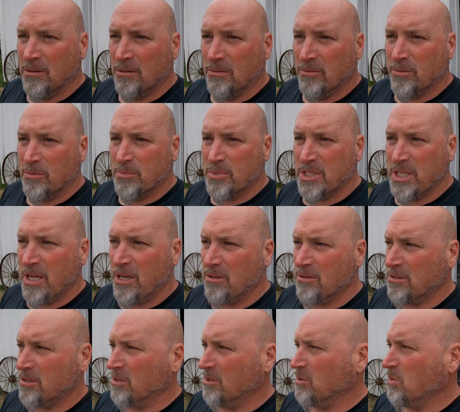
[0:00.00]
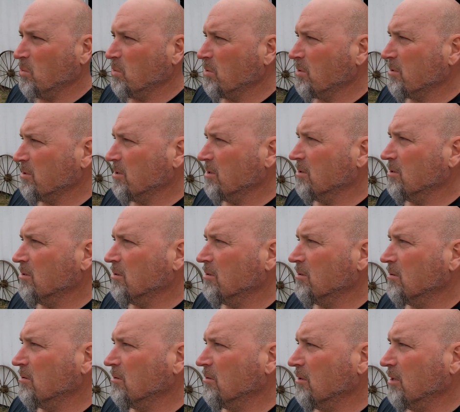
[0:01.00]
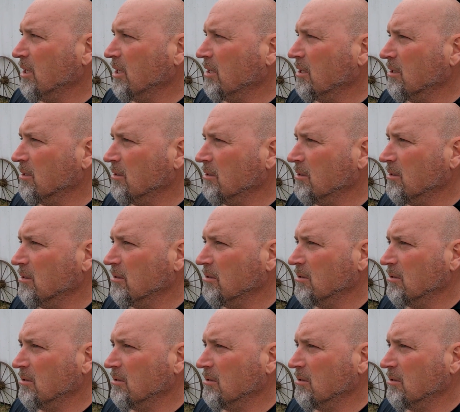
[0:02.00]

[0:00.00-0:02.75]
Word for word: from south to north and